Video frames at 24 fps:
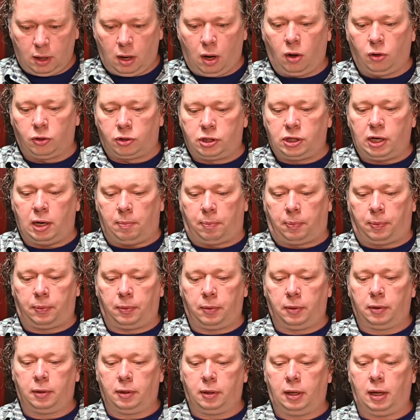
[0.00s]
Oh, chip.
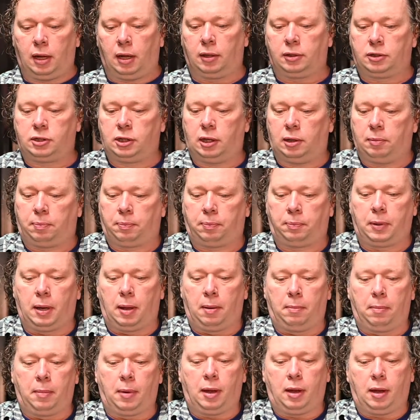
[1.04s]
Yeah, chip
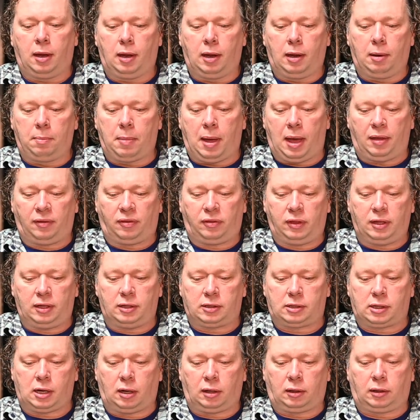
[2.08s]
them. Matt,
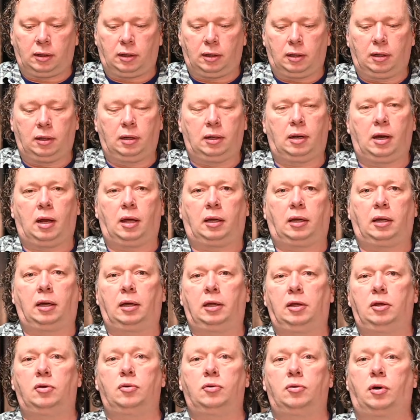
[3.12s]
it's like
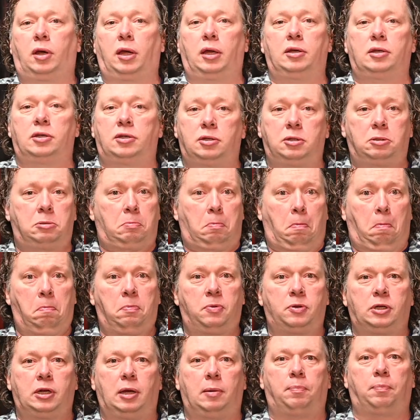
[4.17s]
you can
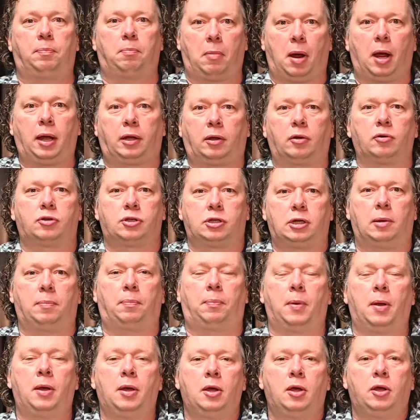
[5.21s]
microchip
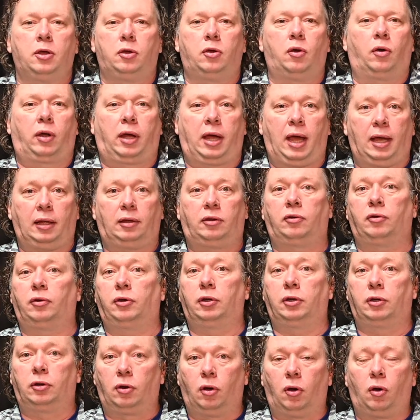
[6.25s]
your cat or
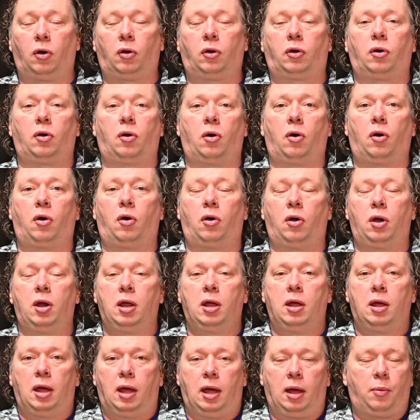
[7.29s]
your dog, or
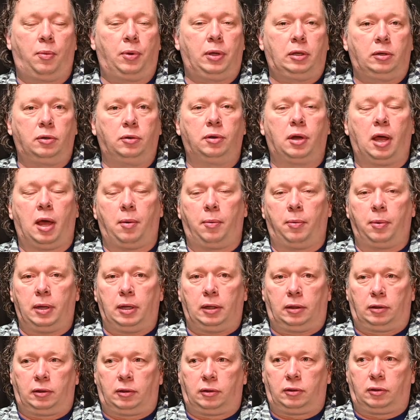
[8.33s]
we do that
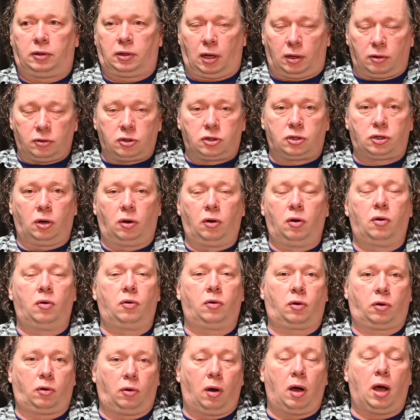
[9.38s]
with
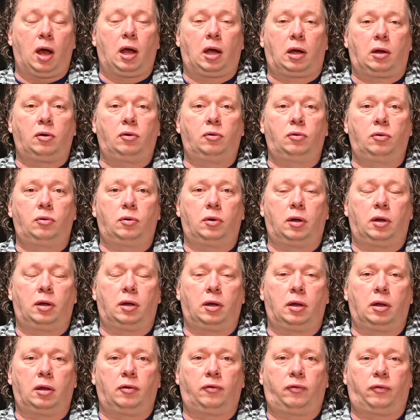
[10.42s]
Tansho, Kohaku,
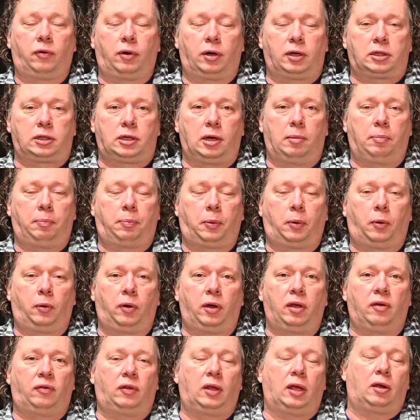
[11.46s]
for example.
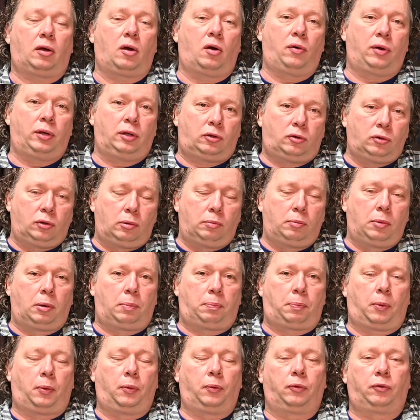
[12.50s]
If they go into the
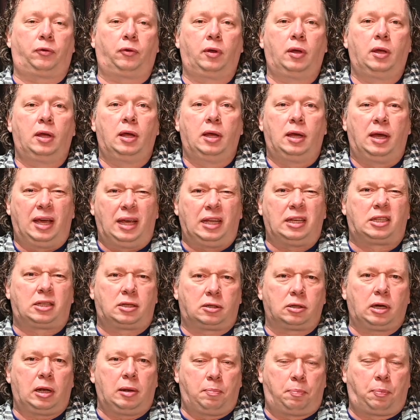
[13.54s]
mud pond,
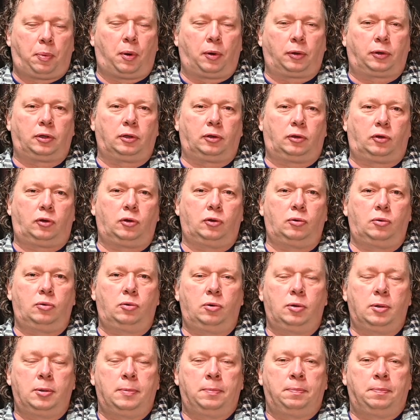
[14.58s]
it's important to,